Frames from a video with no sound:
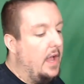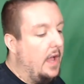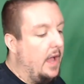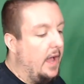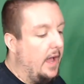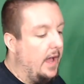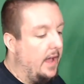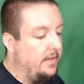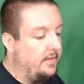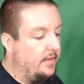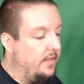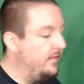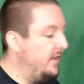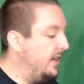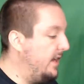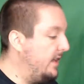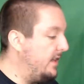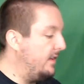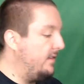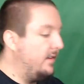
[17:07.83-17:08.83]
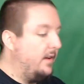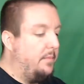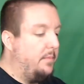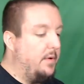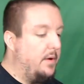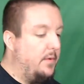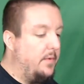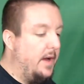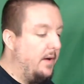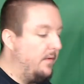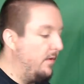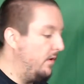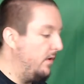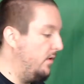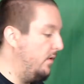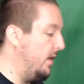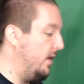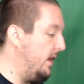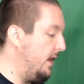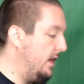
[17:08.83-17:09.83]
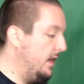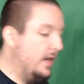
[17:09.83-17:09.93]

Uh, so let me get this all put away real quick.